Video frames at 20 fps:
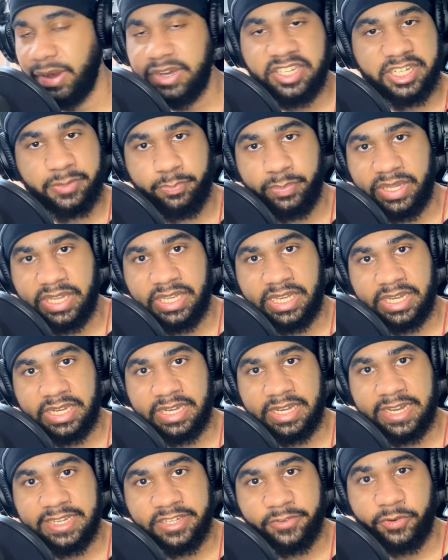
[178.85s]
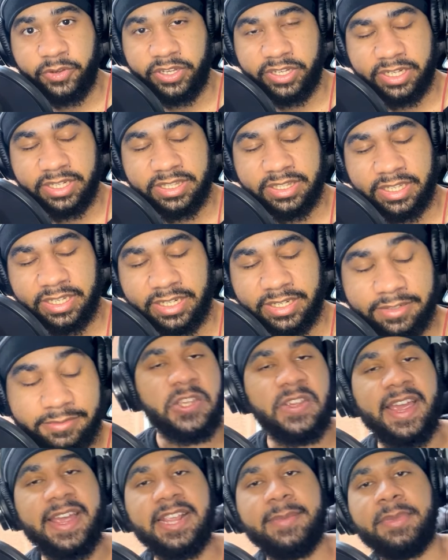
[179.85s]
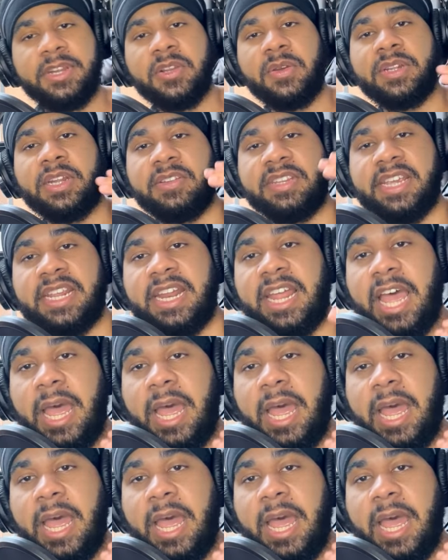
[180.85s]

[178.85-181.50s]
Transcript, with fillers: Project Beacon is a really good thing. You guys have been doing those kind